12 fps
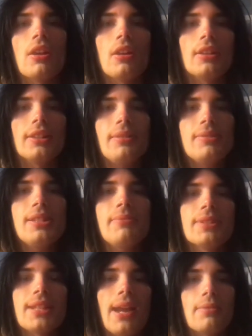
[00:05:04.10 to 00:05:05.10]
there was even
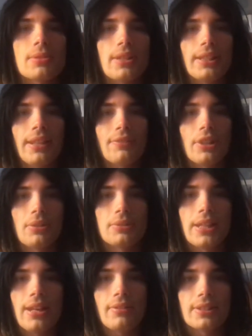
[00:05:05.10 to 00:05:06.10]
times when I left the
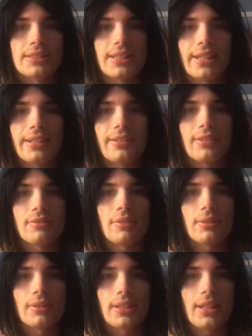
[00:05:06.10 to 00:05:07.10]
hotel in St.
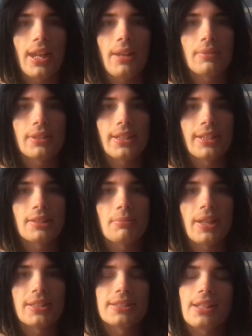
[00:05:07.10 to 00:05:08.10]
Clairsville that I would think to
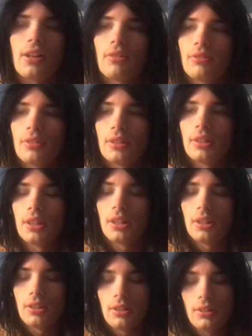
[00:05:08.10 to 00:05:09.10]
myself,
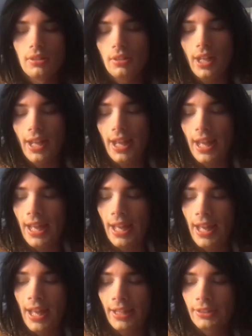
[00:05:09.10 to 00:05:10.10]

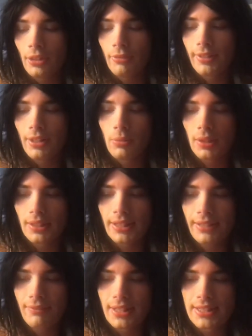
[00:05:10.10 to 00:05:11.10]
I don't really want to
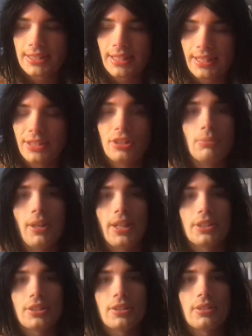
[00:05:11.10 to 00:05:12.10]
leave this city too
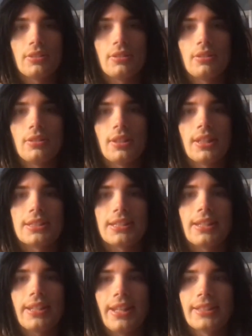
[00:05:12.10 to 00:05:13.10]
much, because I
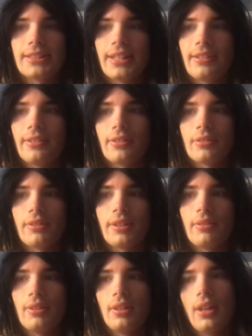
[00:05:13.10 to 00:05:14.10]
like St. Clairsville.
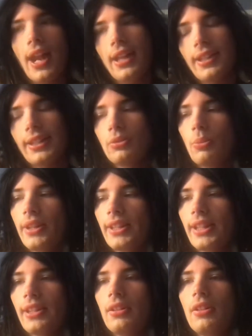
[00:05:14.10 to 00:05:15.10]
I liked
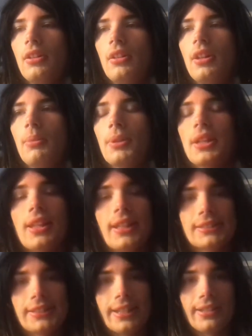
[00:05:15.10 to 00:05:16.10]
Wheeling, but I like
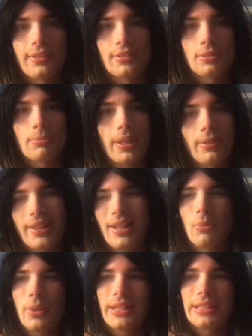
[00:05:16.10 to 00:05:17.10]
St. Clairsville better. Yeah,
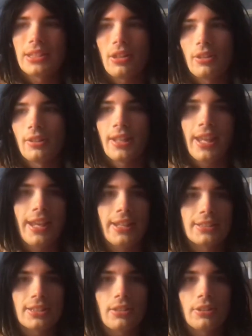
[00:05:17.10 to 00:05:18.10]
Wheeling's all okay,
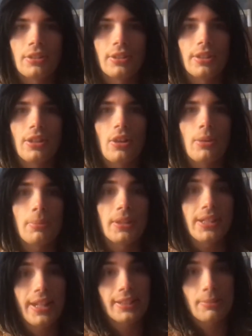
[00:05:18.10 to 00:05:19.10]
it's all good and all, but it
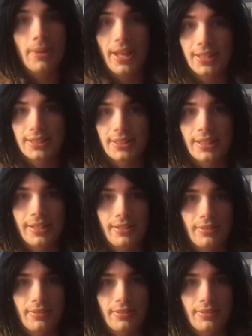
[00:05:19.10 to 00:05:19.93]
ain't the best either,